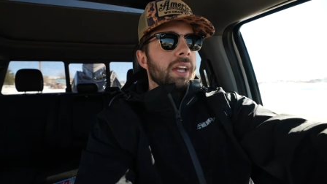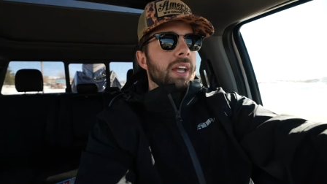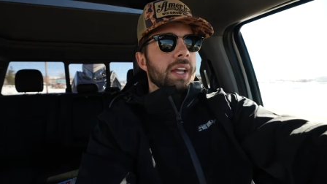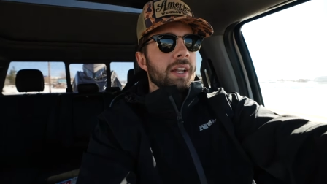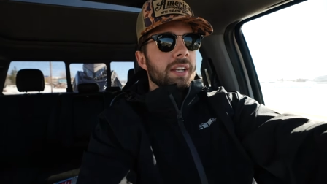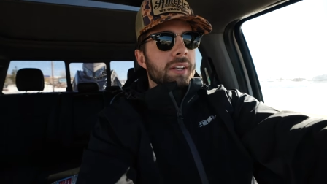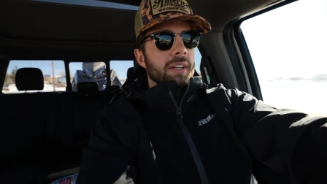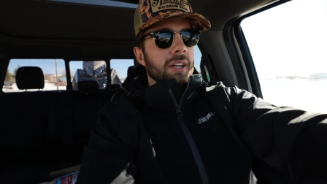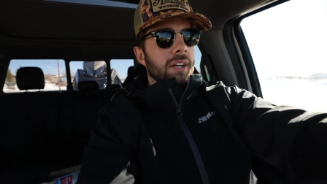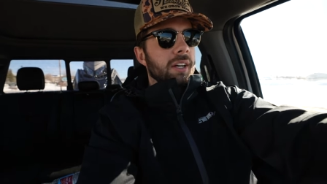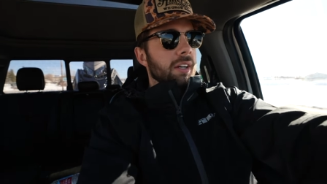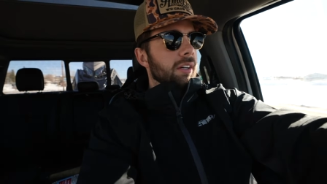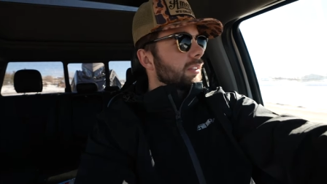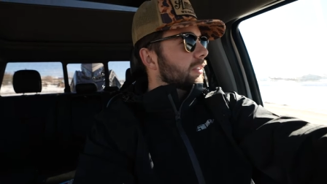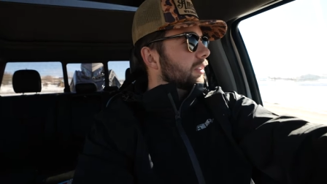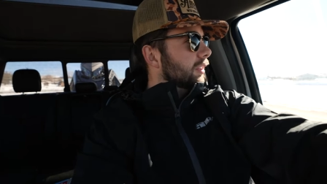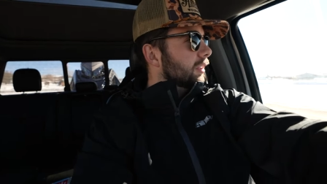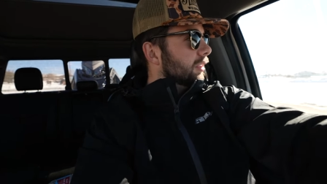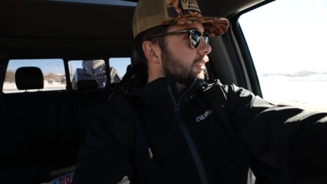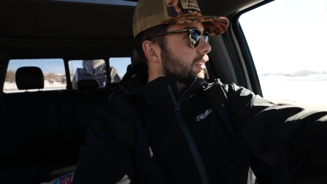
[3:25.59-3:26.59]
And
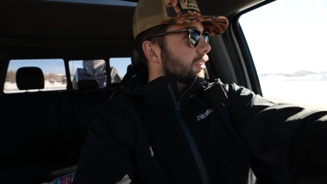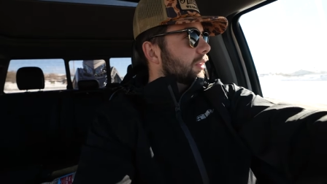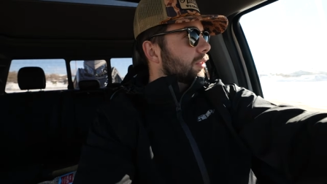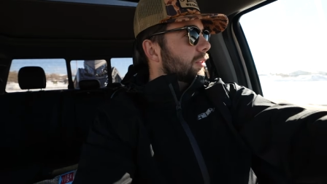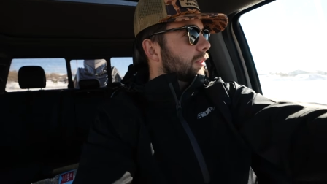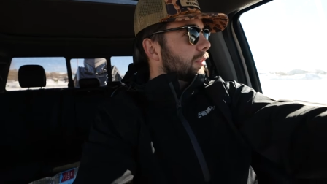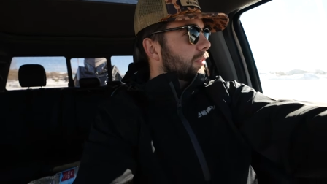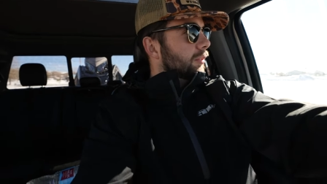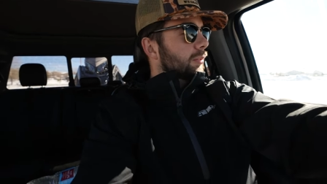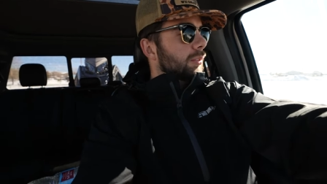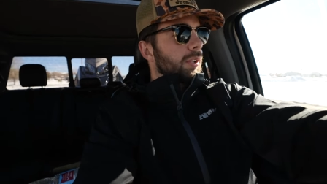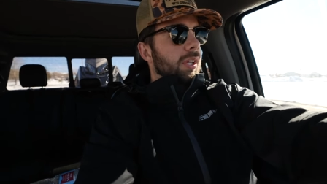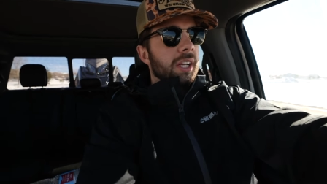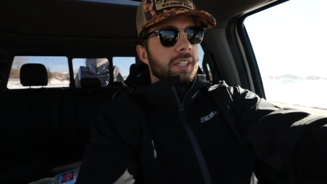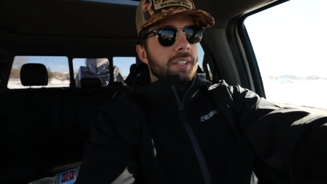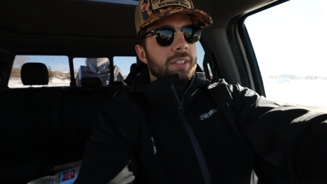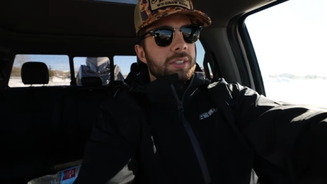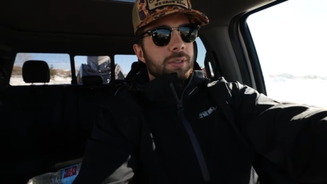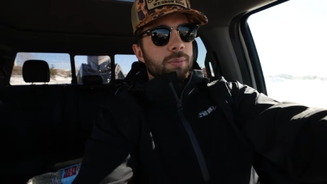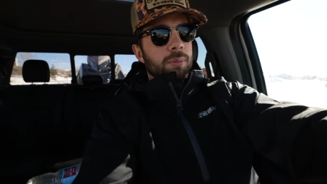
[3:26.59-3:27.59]
uh, we
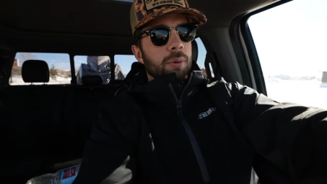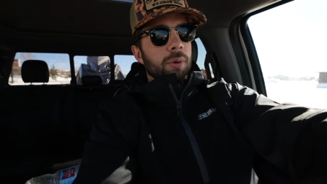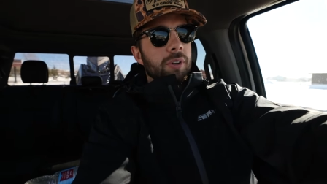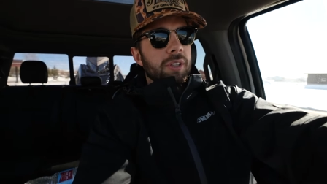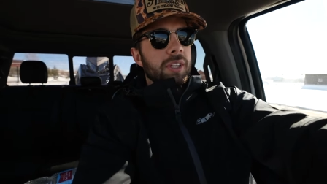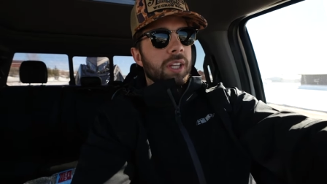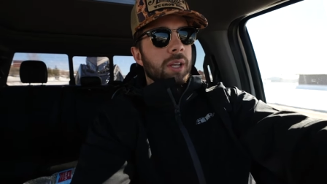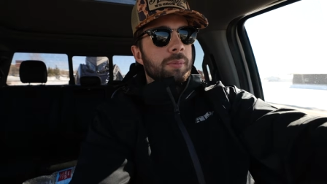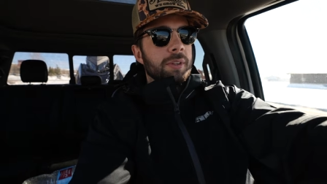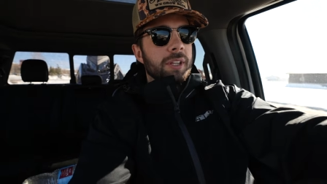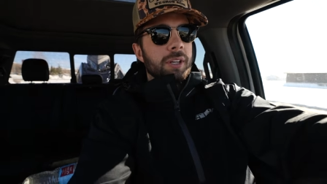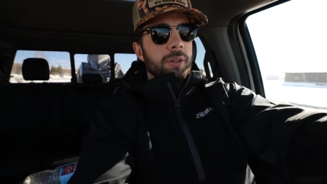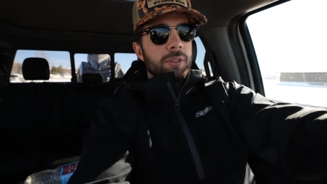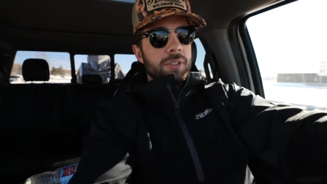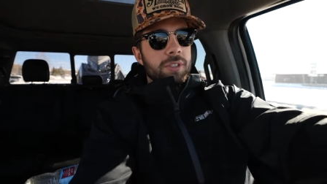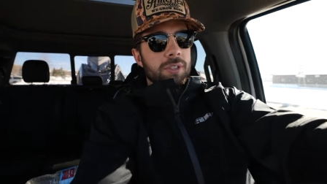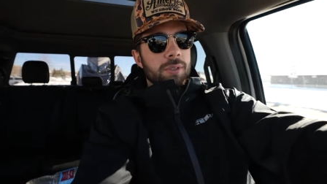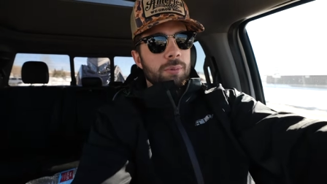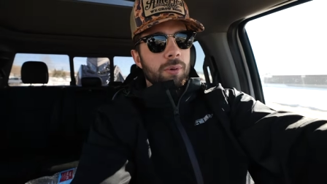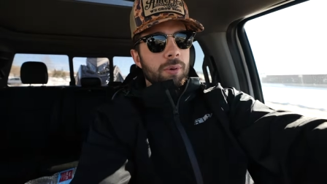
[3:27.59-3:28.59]
like to support them. They
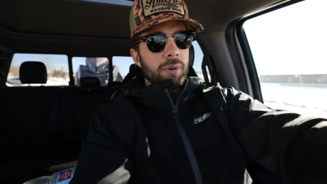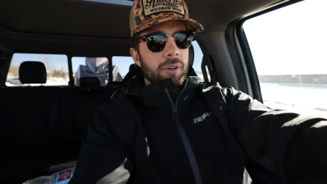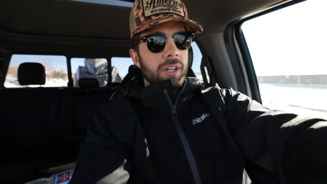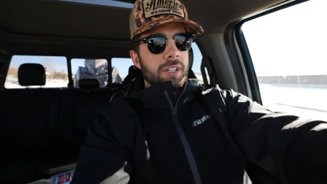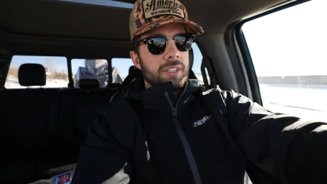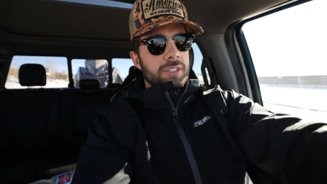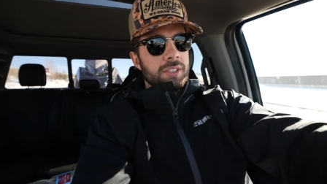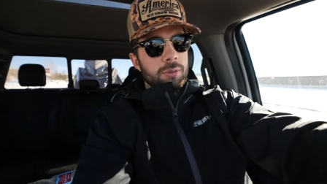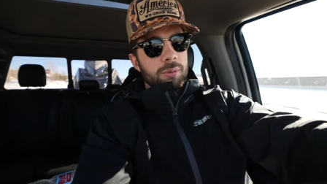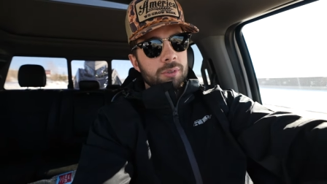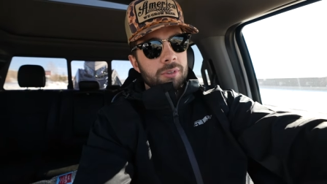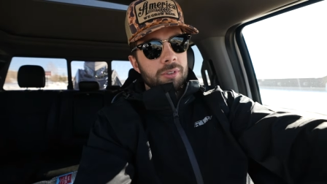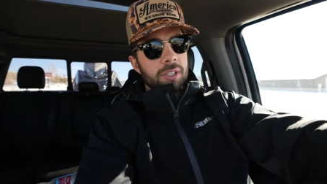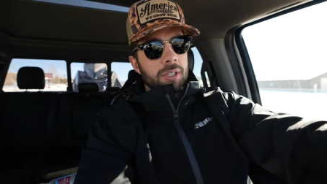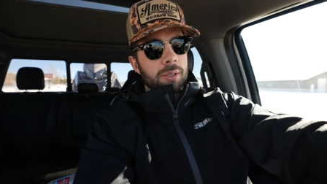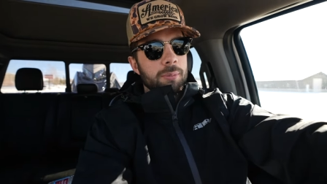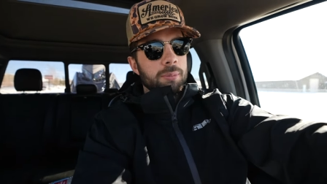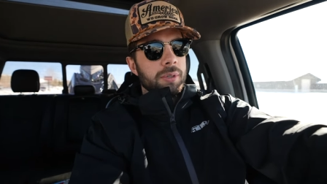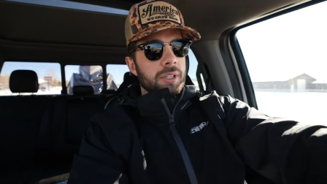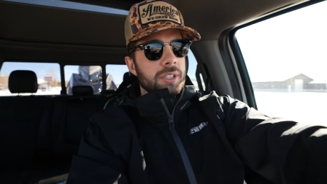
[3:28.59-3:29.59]
always support us. So we
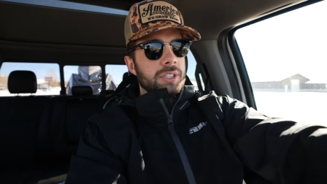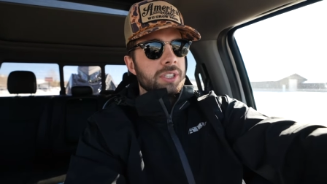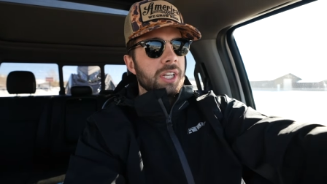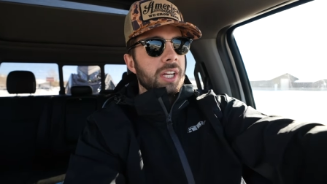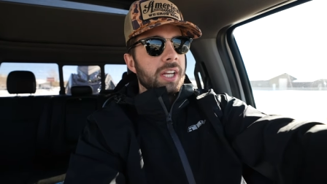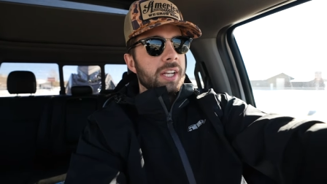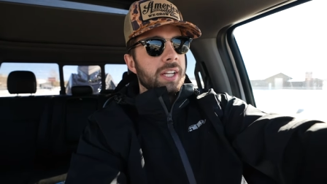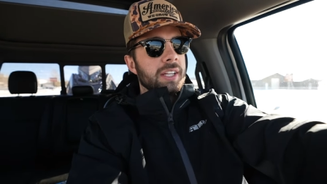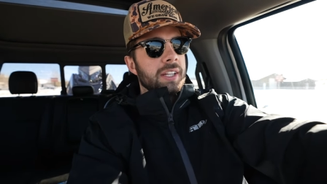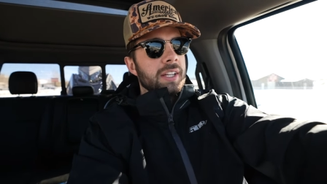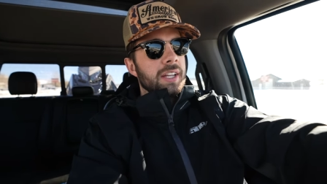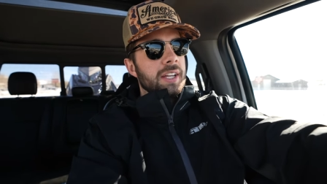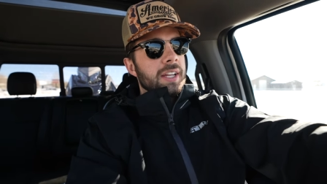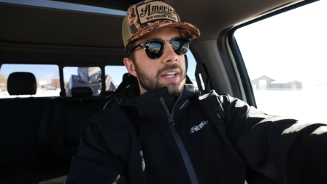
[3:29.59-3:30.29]
really appreciate it